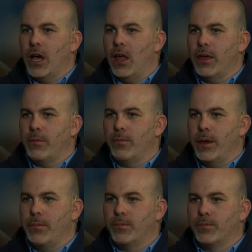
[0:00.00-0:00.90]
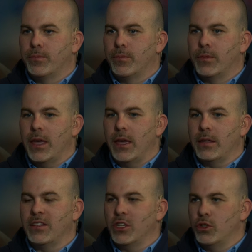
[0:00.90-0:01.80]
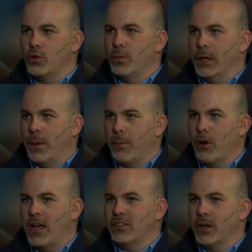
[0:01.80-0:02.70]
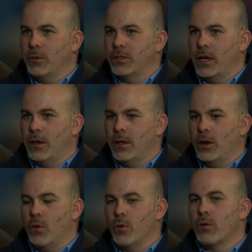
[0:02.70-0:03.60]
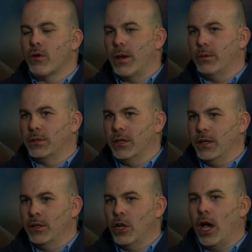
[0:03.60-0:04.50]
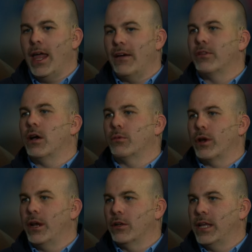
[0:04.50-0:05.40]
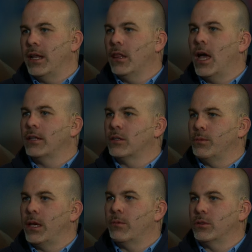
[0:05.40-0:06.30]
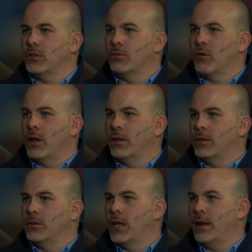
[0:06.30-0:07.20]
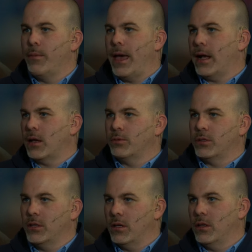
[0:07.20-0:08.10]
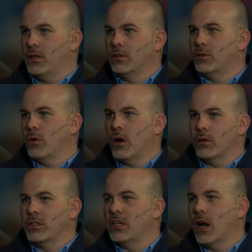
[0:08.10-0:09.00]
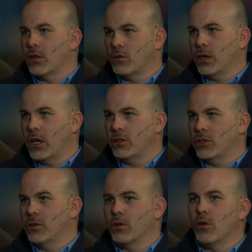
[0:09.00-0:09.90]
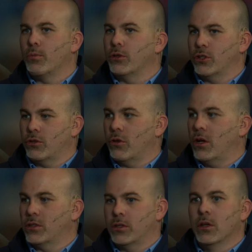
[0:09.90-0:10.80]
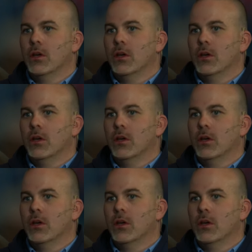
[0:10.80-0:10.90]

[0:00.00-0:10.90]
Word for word: how they, they they dedupe and compress. I was, a, you know, we were able to not have to upgrade our data line to be able to run data backups to the to our DR location or, or push across